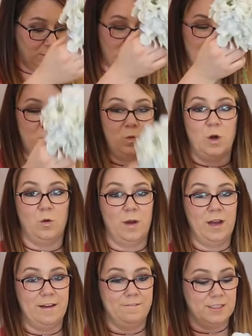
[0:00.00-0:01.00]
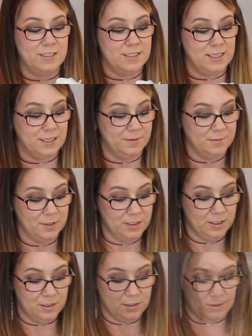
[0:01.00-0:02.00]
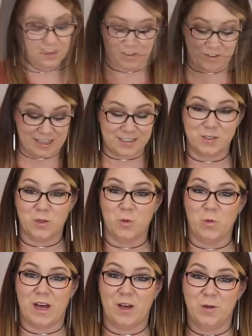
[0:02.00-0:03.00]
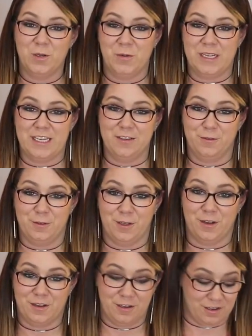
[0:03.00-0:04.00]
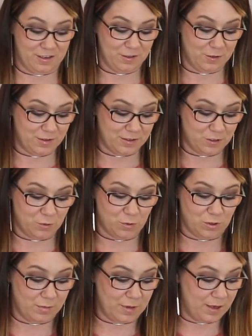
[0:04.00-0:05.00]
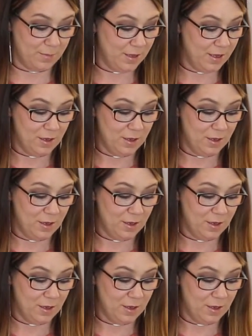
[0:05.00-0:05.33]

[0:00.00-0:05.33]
you won't have to see it. Okay, so while we're waiting for our hot glue gun to warm up,